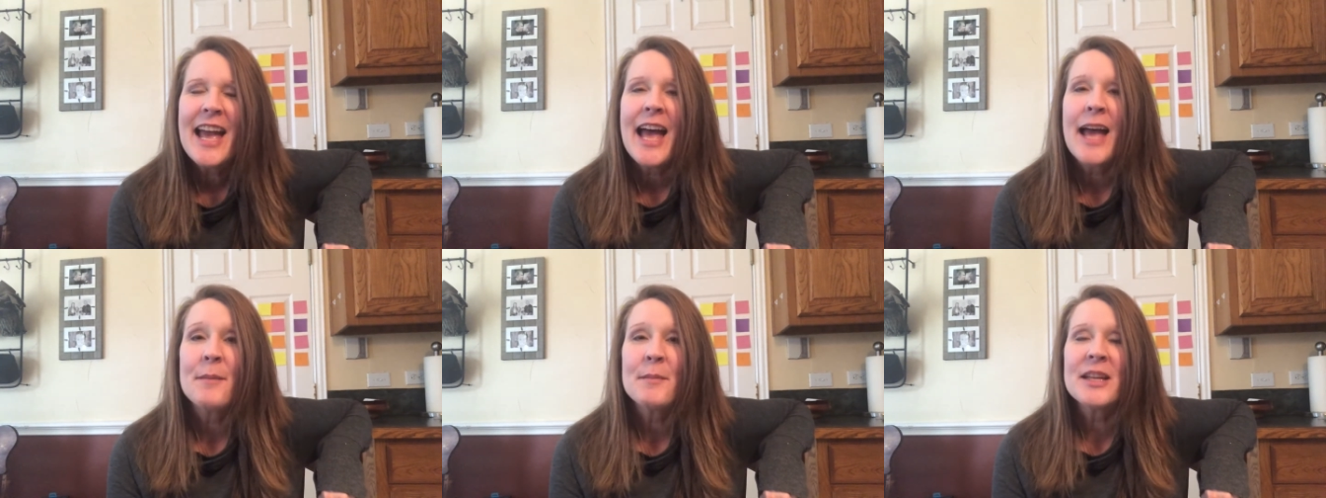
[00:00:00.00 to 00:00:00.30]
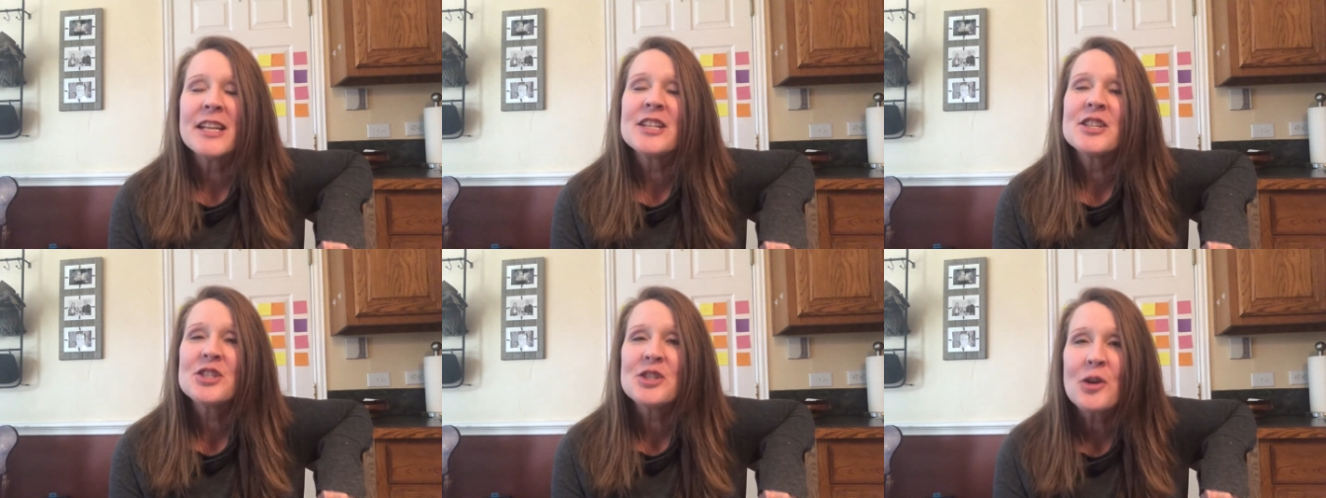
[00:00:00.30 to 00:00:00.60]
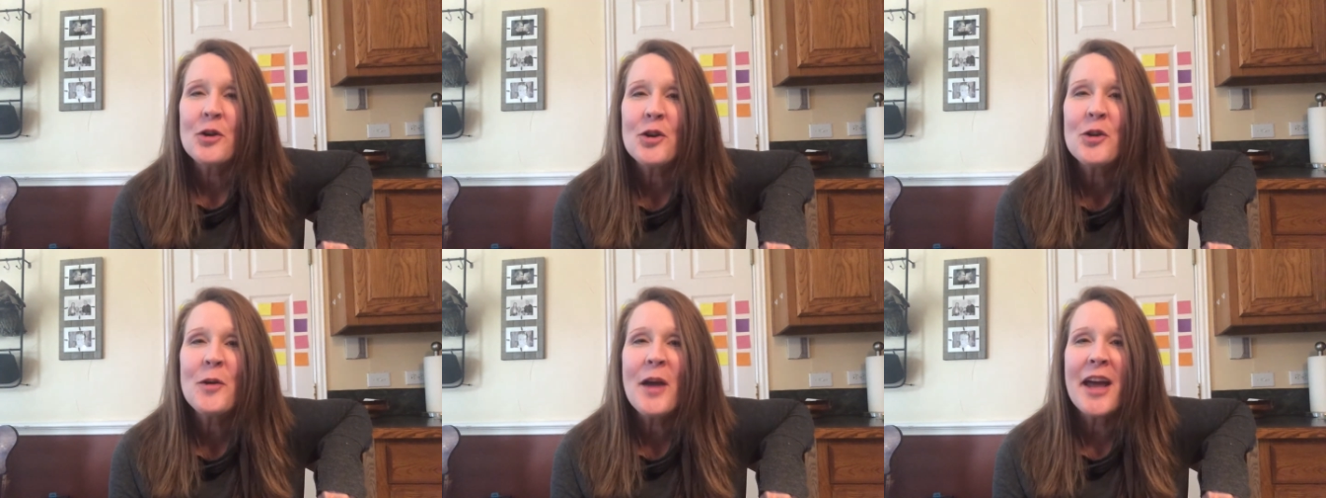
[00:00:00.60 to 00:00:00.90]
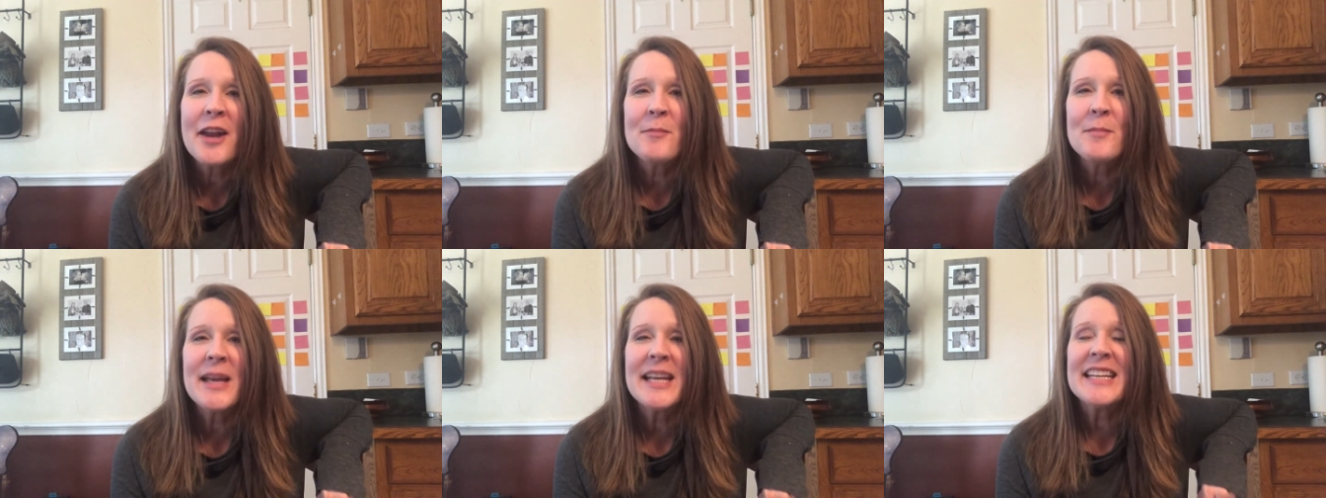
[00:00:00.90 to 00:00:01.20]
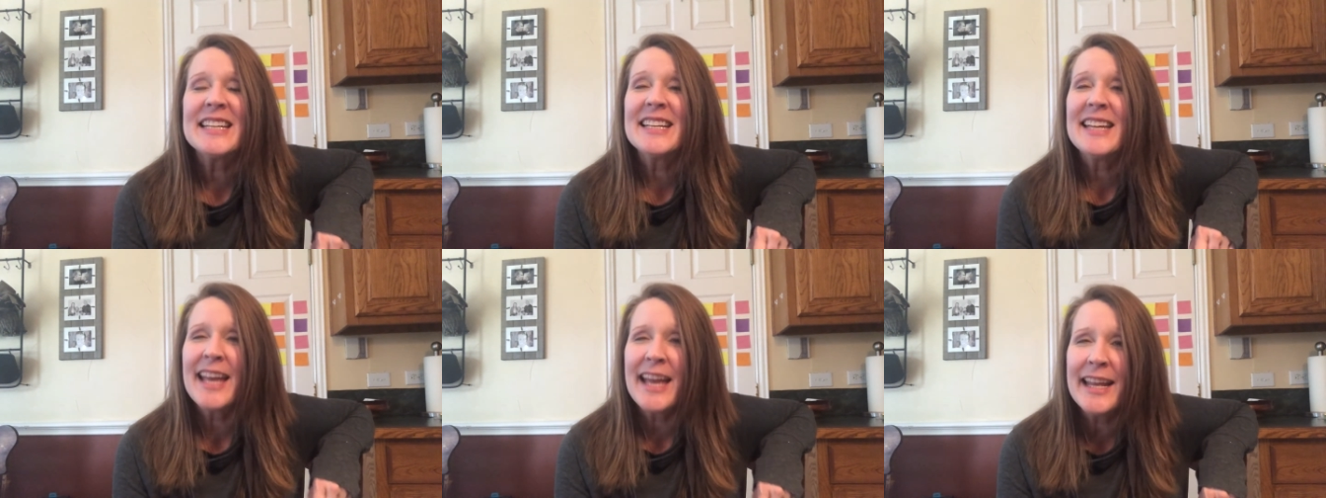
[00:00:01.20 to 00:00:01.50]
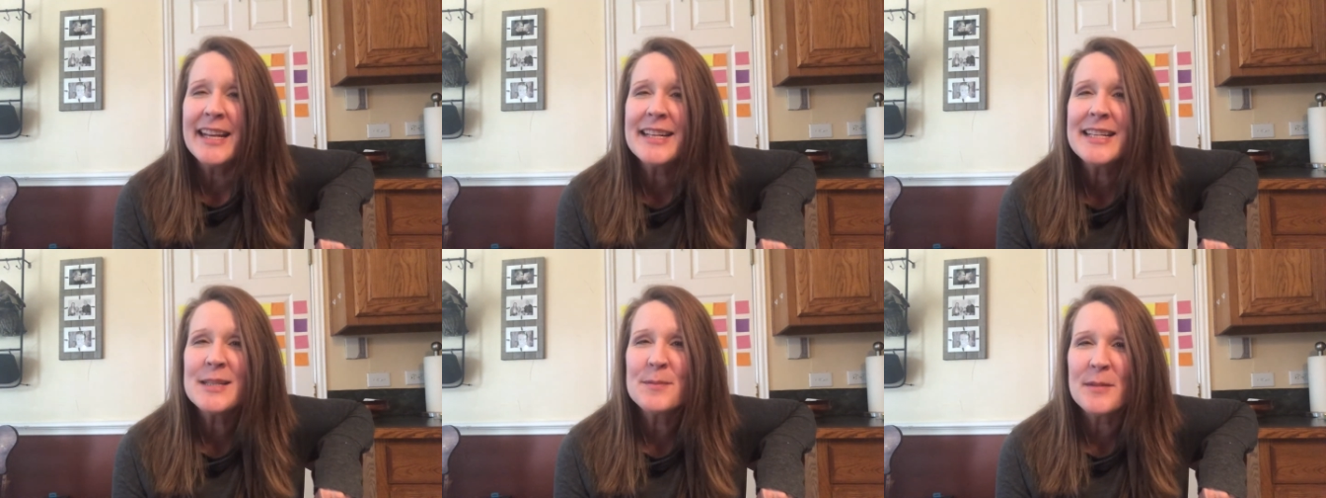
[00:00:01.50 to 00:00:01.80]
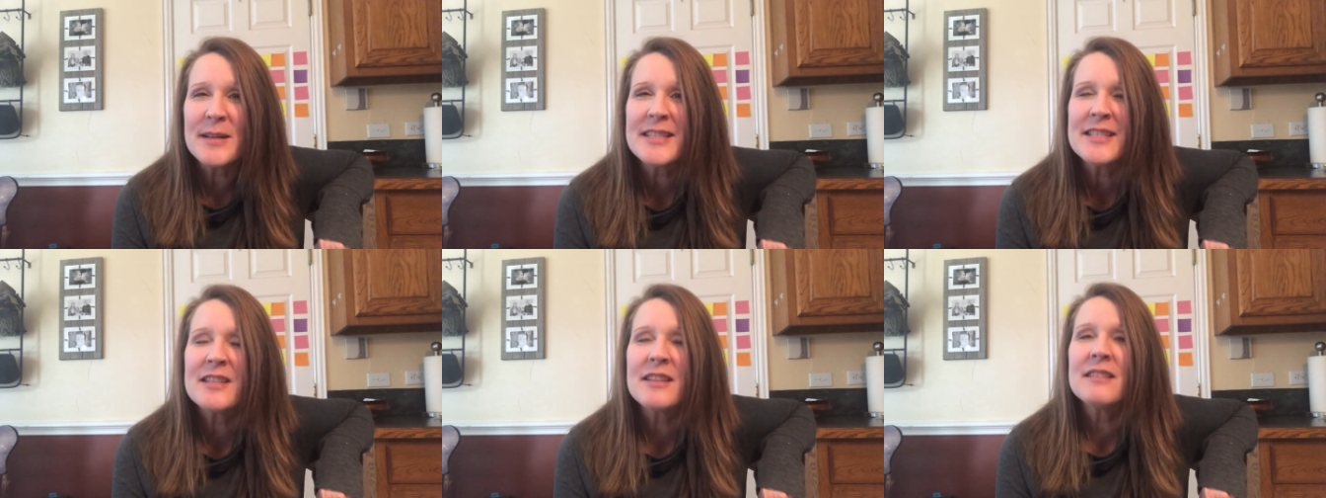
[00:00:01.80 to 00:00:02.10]
I'm gonna show you how to make an
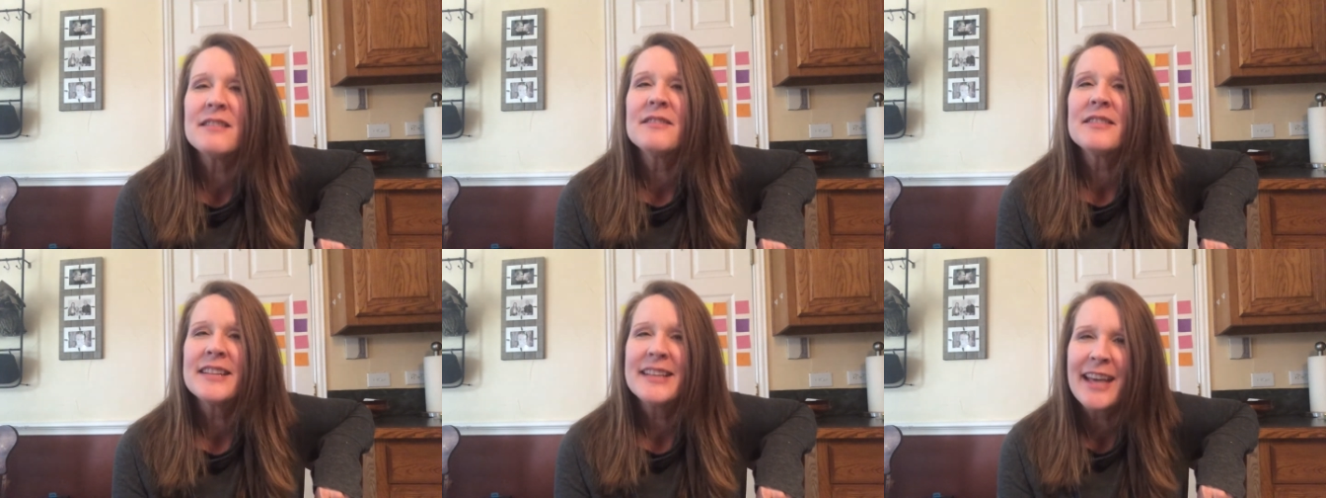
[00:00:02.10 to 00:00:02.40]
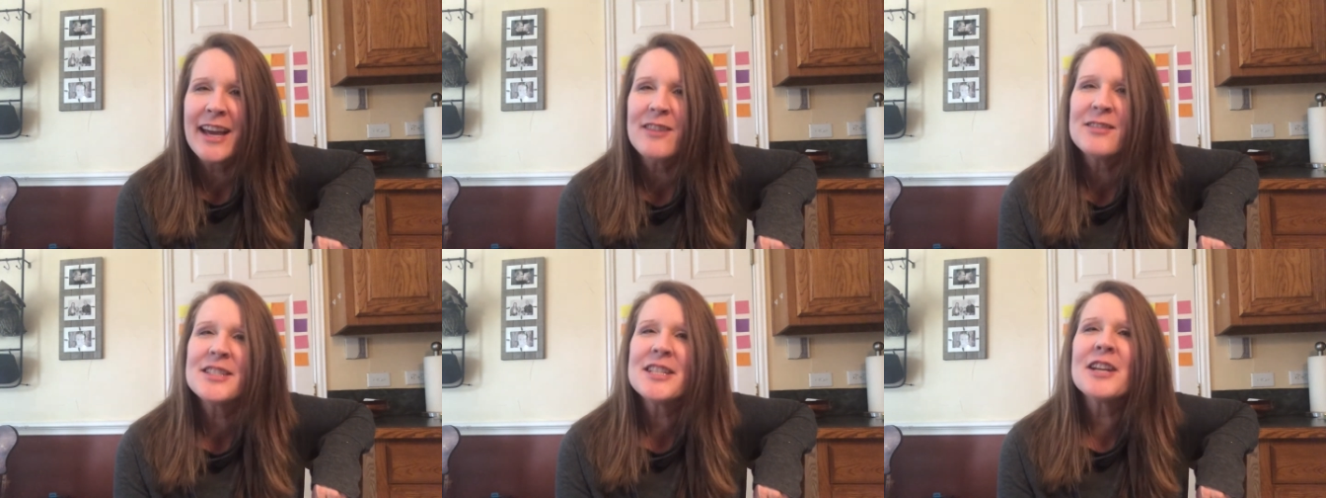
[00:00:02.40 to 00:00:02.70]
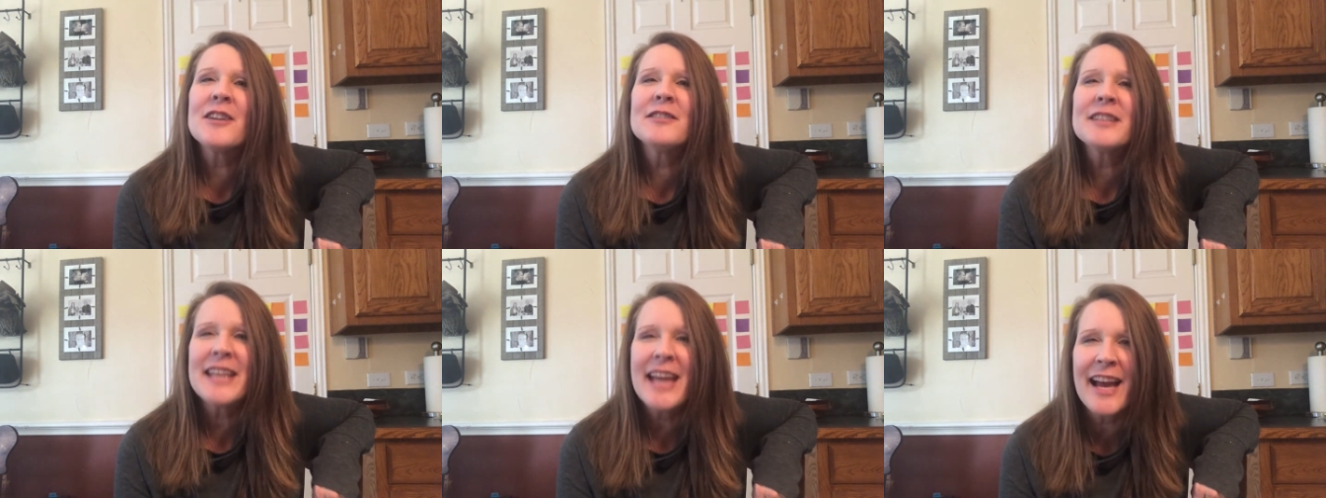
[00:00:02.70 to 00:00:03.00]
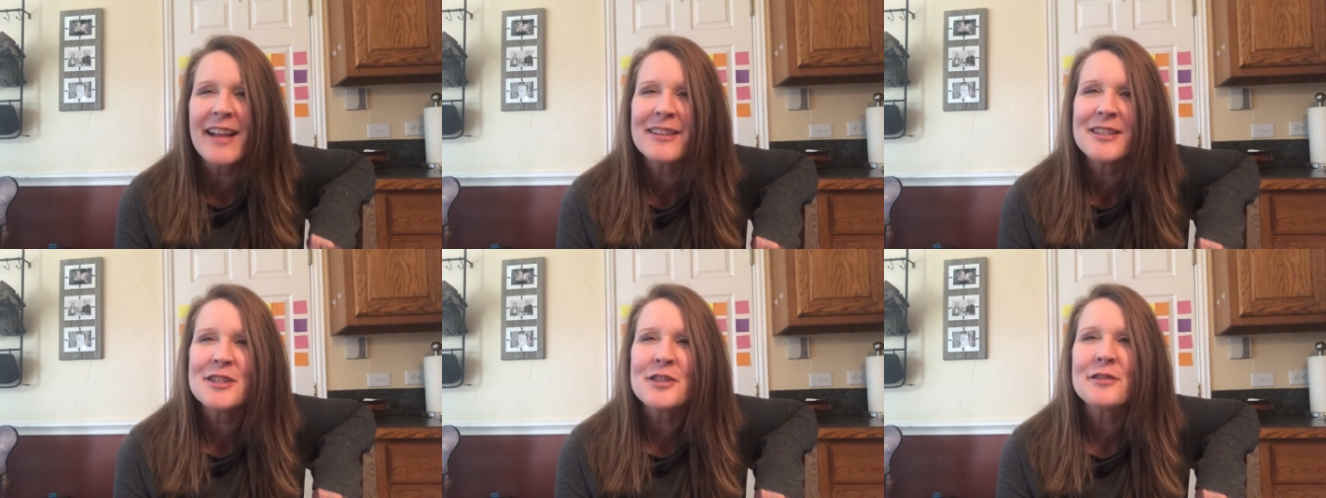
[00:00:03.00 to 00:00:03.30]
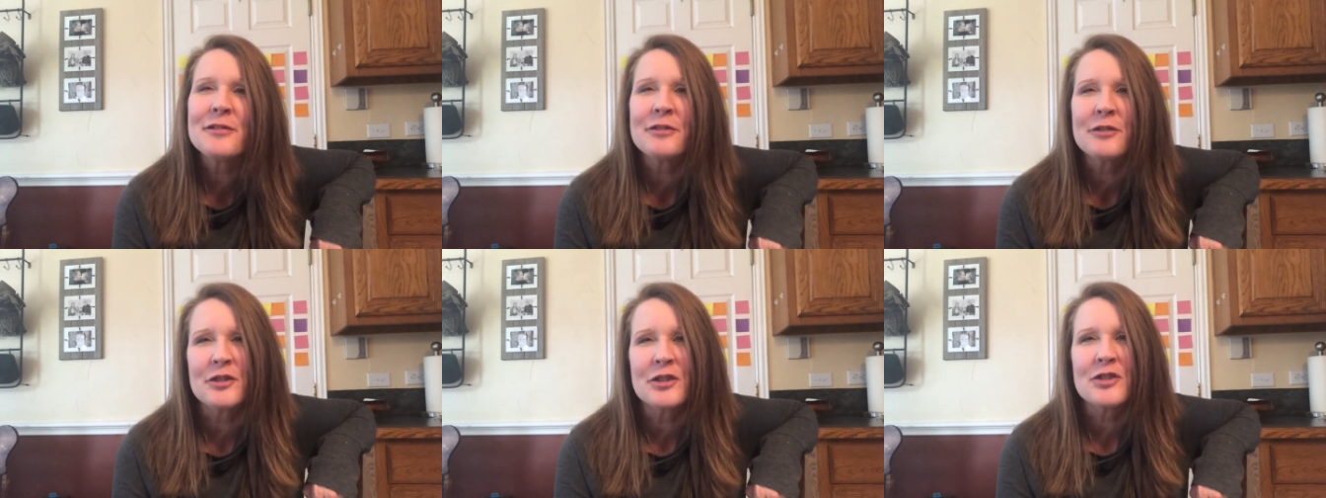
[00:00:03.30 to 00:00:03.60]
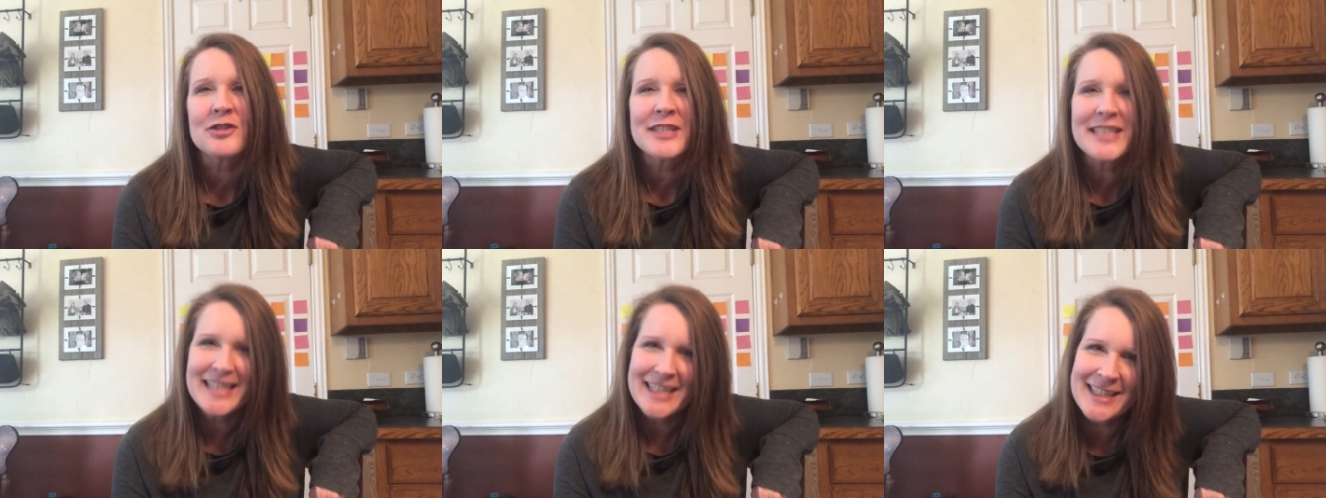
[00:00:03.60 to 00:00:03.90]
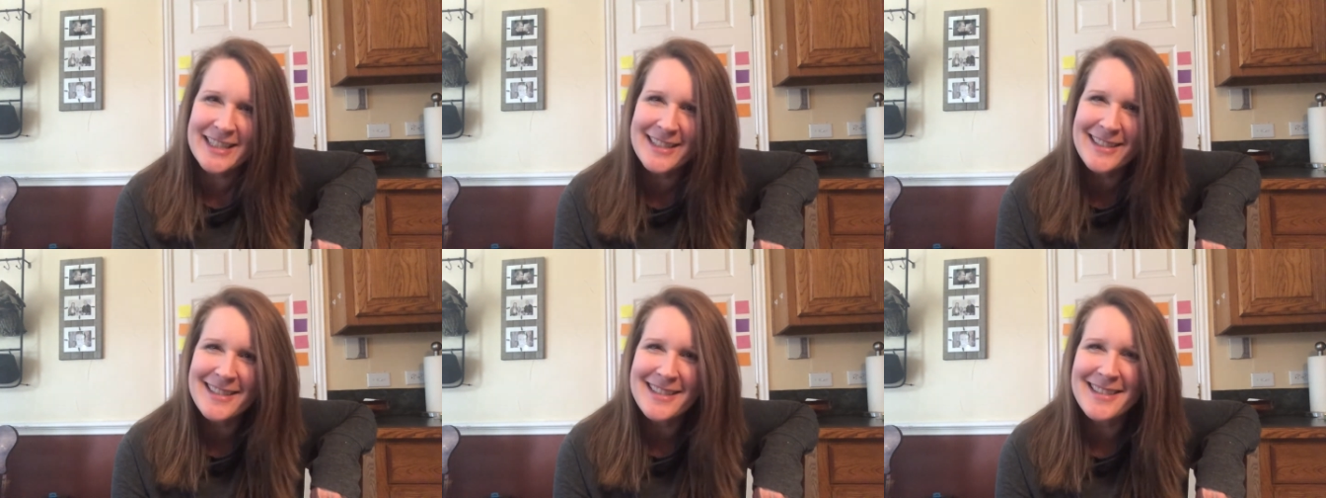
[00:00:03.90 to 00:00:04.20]
inexpensive countdown calendar for your
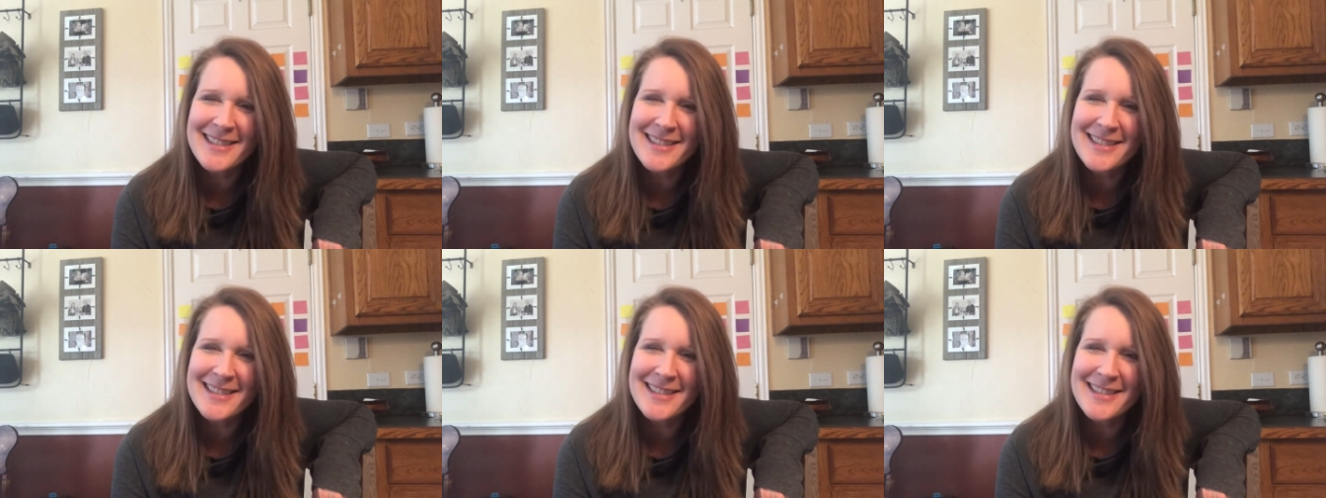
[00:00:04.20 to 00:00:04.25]
kids.